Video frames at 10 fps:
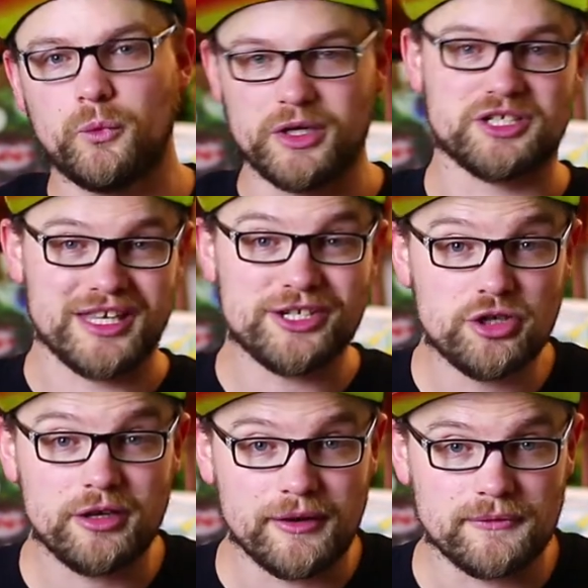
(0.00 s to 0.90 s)
which they
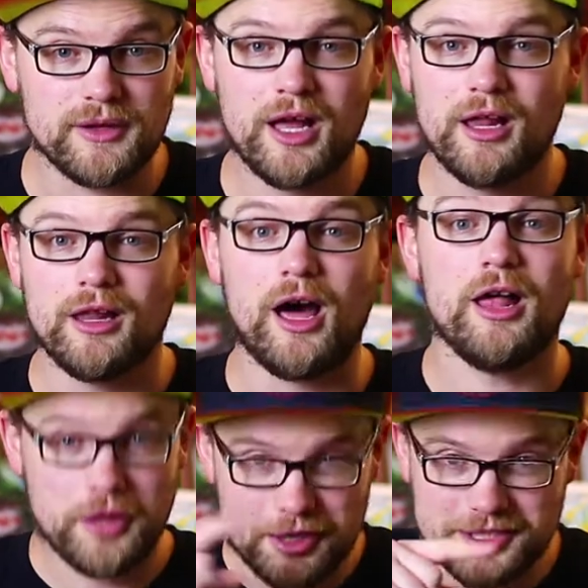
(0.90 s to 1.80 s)
should have
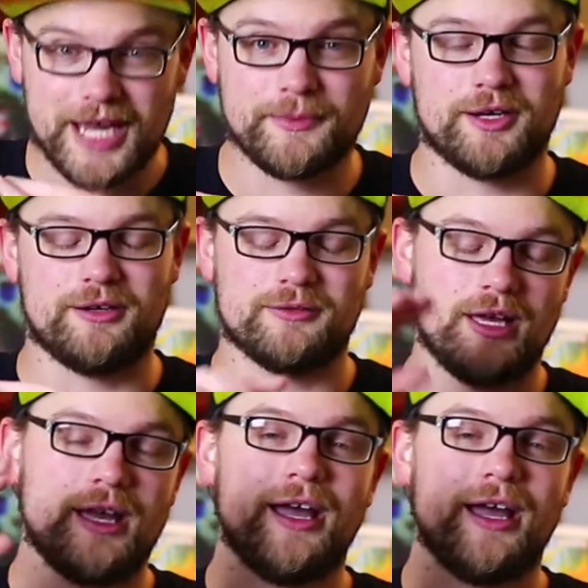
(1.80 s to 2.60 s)
a long time ago.